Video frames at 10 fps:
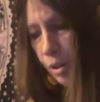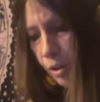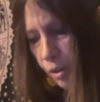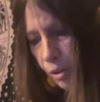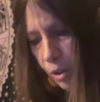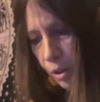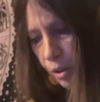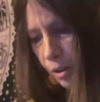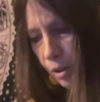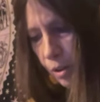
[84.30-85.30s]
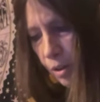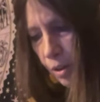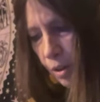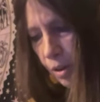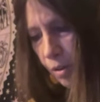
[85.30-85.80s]
Okay.
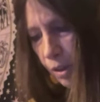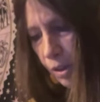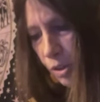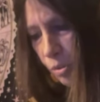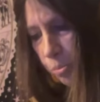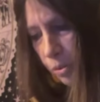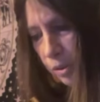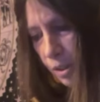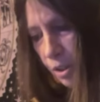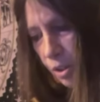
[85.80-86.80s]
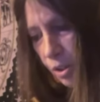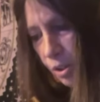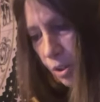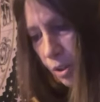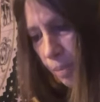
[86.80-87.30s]
Greenwich Police.
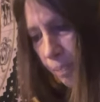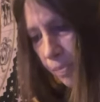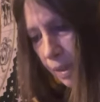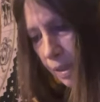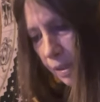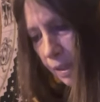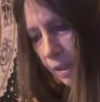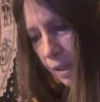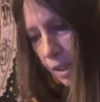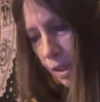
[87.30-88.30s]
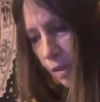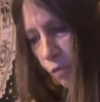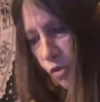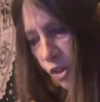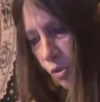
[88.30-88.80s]
Now they got a
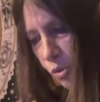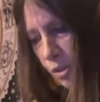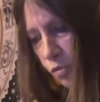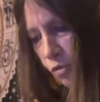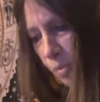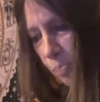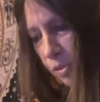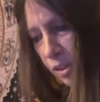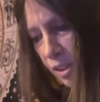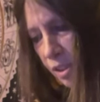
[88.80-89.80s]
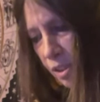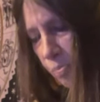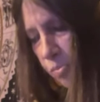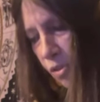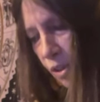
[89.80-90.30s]
few different police
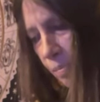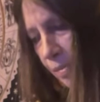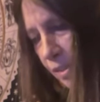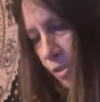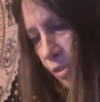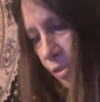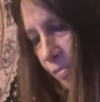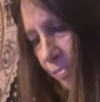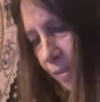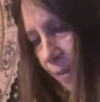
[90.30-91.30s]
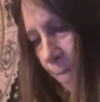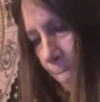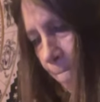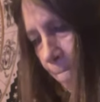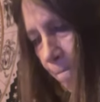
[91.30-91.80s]
departments.
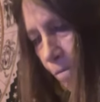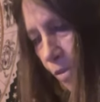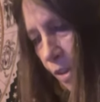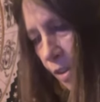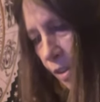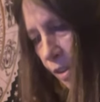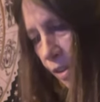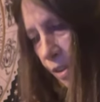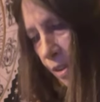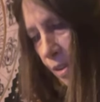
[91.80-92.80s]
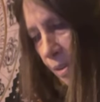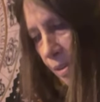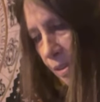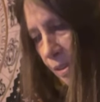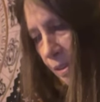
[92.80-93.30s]

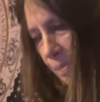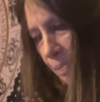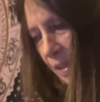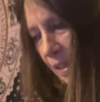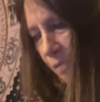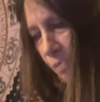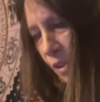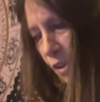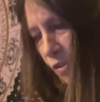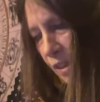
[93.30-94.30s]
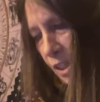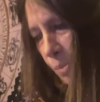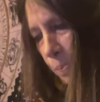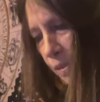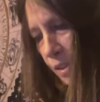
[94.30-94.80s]
Oh they have the
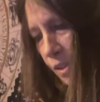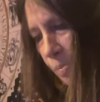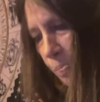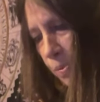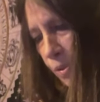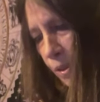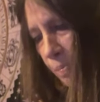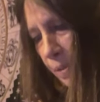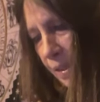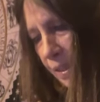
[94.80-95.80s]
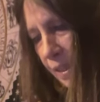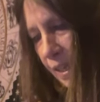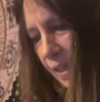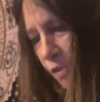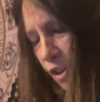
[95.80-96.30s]
Greenwich Police Department, then they
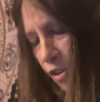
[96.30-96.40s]
have